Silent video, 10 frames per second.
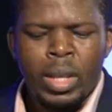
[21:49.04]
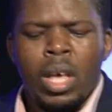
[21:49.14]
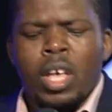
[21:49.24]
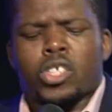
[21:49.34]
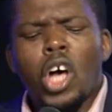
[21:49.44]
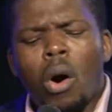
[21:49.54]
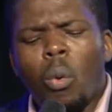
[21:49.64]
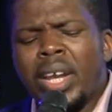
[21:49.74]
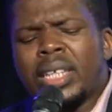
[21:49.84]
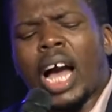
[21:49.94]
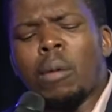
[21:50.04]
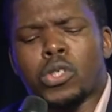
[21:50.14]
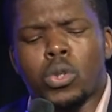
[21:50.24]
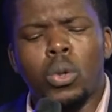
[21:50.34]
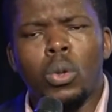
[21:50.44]
So when it comes
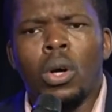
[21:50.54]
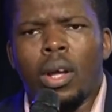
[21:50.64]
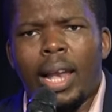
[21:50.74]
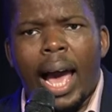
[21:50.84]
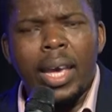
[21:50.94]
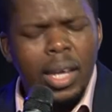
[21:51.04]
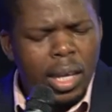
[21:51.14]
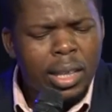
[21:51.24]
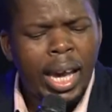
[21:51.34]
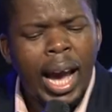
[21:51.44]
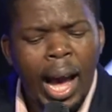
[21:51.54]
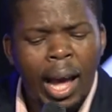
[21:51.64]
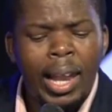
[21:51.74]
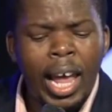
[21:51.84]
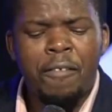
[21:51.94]
to lying, there are
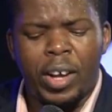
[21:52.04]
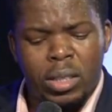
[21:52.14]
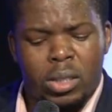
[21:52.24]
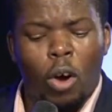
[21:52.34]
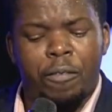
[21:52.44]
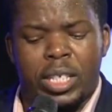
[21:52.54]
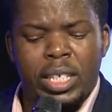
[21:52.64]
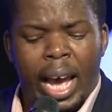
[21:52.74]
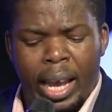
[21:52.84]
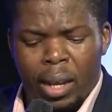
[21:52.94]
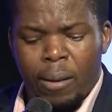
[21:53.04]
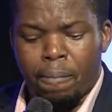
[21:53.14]
levels of denial.